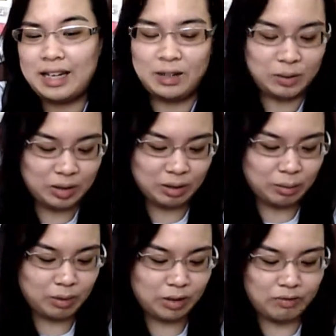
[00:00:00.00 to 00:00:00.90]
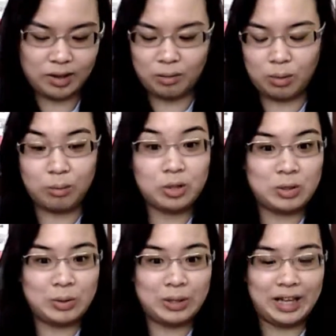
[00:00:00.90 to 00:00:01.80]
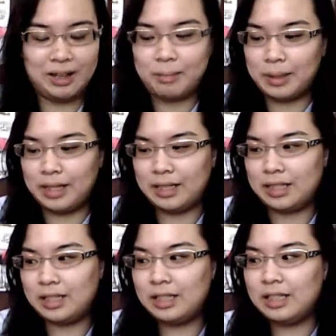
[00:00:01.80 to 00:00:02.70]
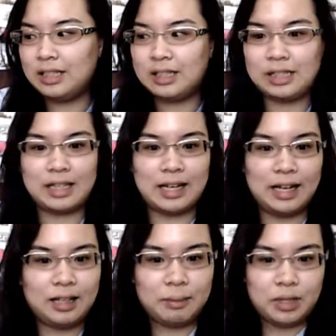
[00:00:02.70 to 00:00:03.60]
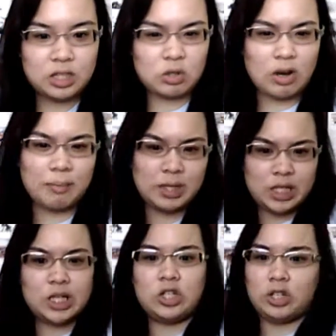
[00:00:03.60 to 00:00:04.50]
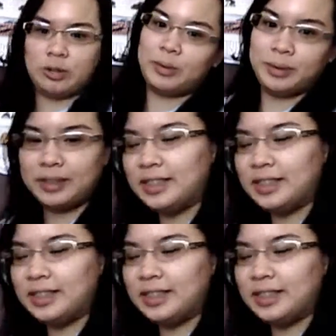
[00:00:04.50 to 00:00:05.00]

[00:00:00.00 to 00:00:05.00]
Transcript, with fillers: I don't know if anyone would do that, but yeah, I'll just grab a tissue.